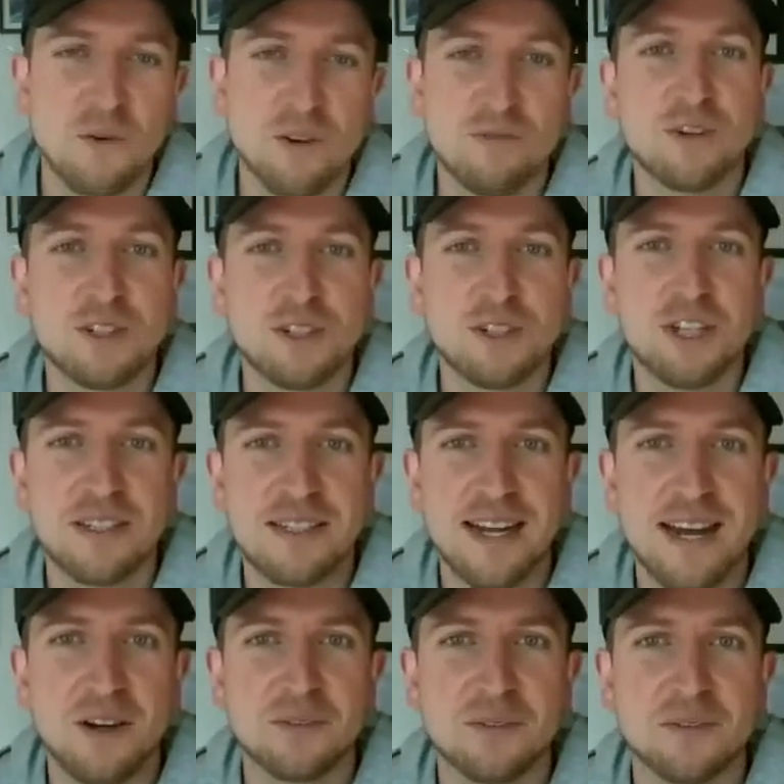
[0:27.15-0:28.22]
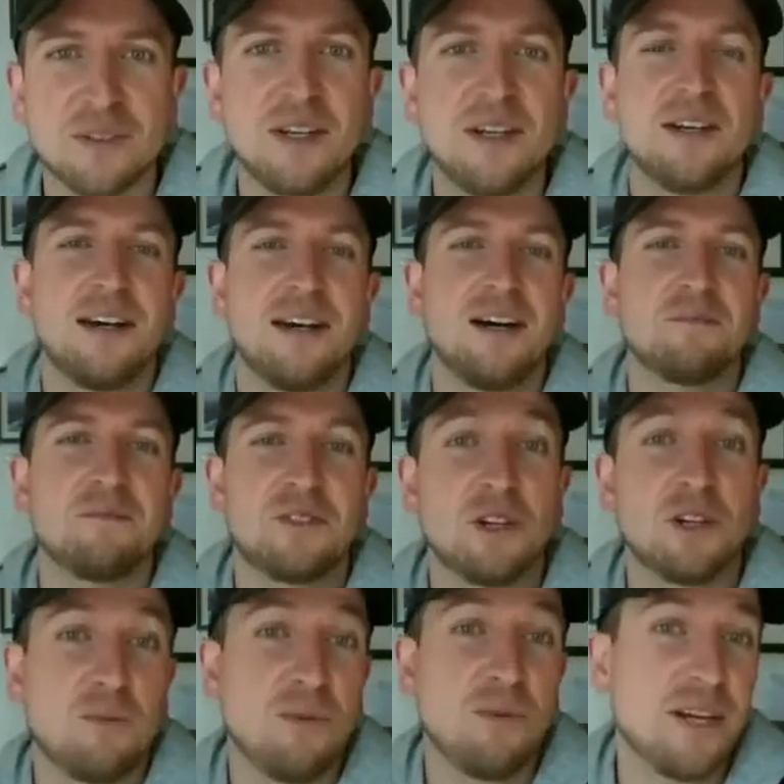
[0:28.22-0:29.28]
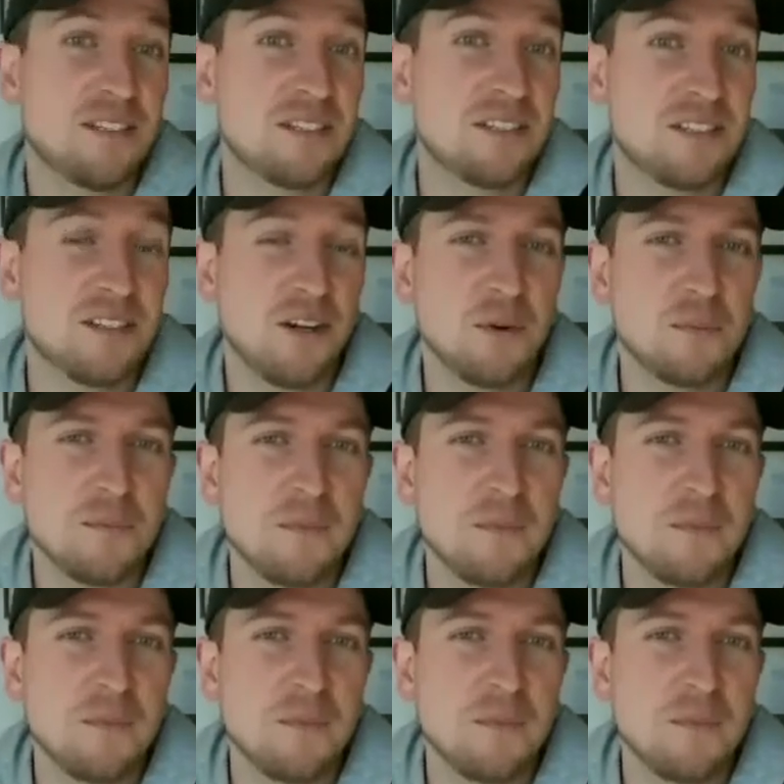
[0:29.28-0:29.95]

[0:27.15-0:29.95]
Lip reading: first shutdown took place. So.